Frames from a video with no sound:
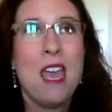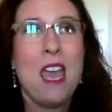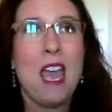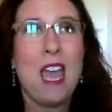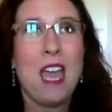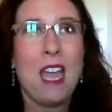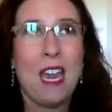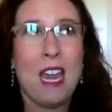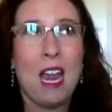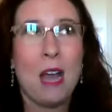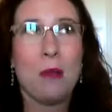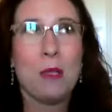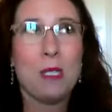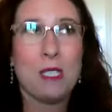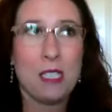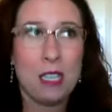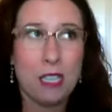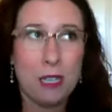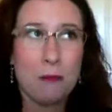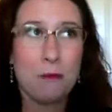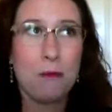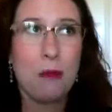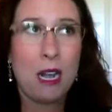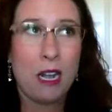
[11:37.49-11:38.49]
And I was
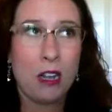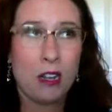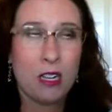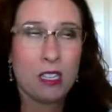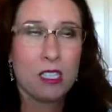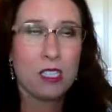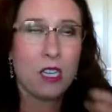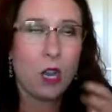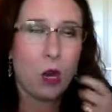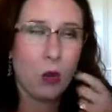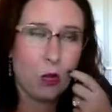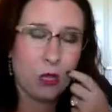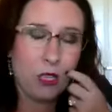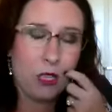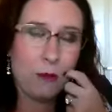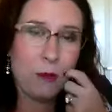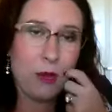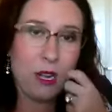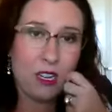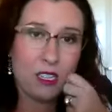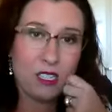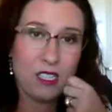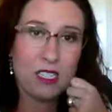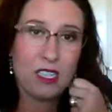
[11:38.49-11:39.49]
embarrassed, totally
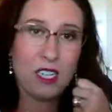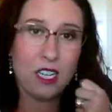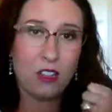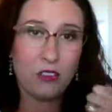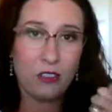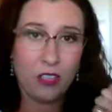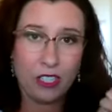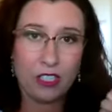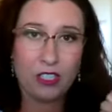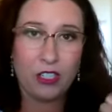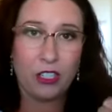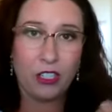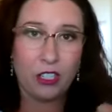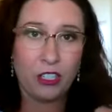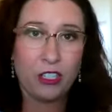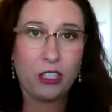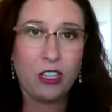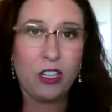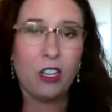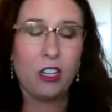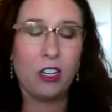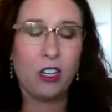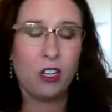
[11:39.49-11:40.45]
embarrassed to tell Victor,